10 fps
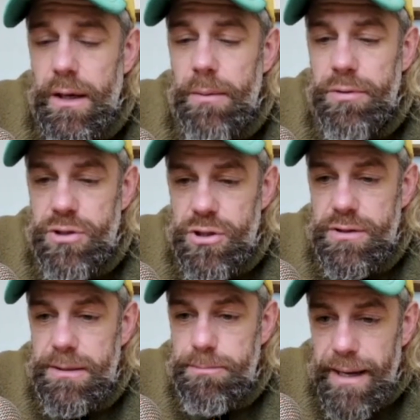
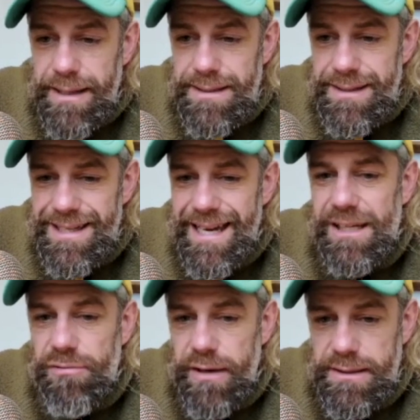produces better
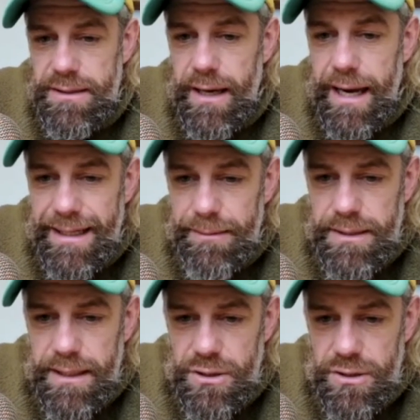and greater
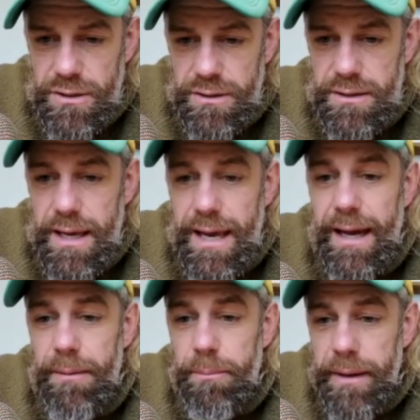adaptations
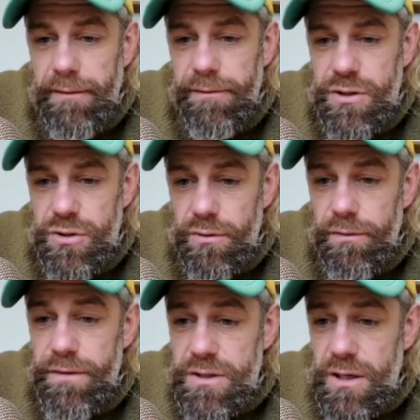and beneficial
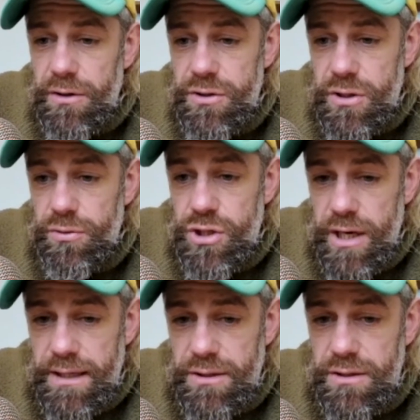physiological
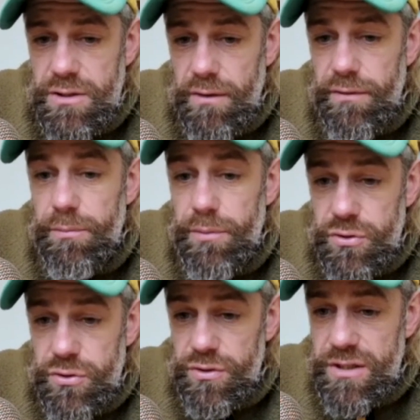changes of the
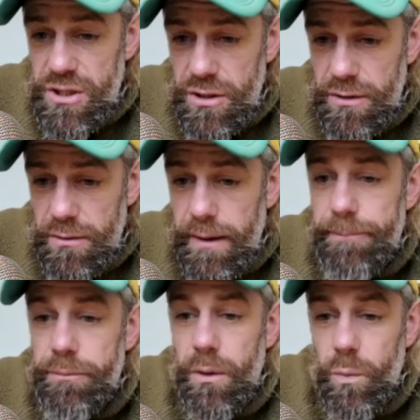muscle tissue,
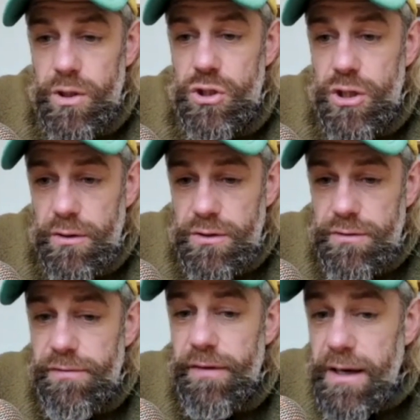which shows
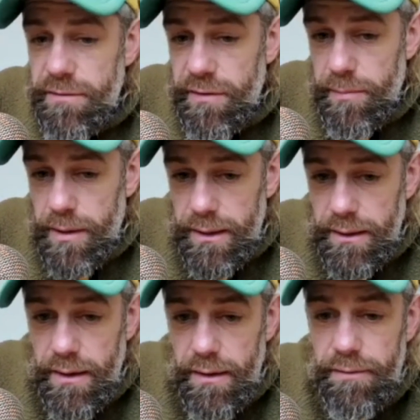
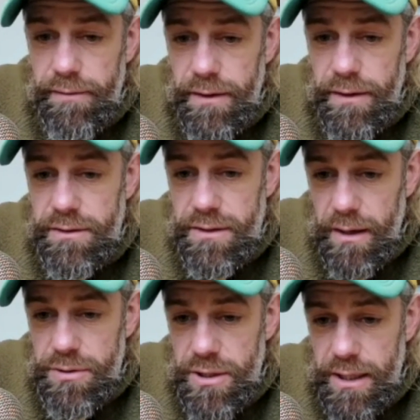favorably
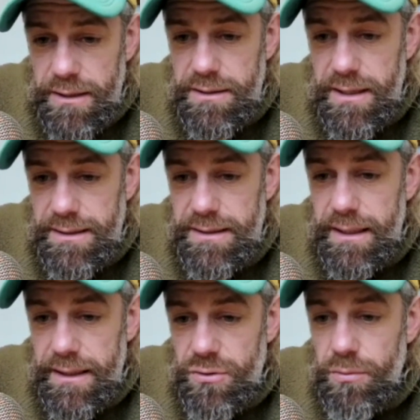phenotype changes in
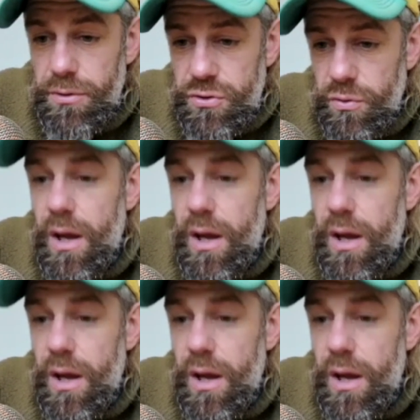skeletal muscle